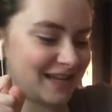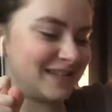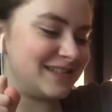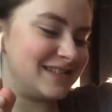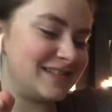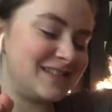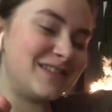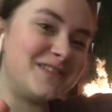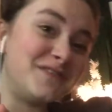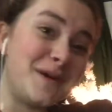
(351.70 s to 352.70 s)
It
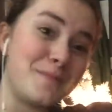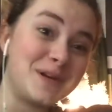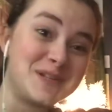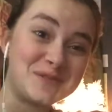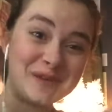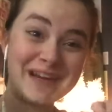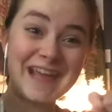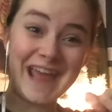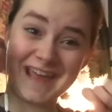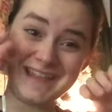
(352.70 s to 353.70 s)
is November
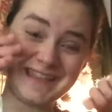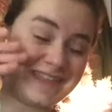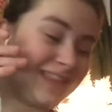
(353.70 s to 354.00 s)
28th,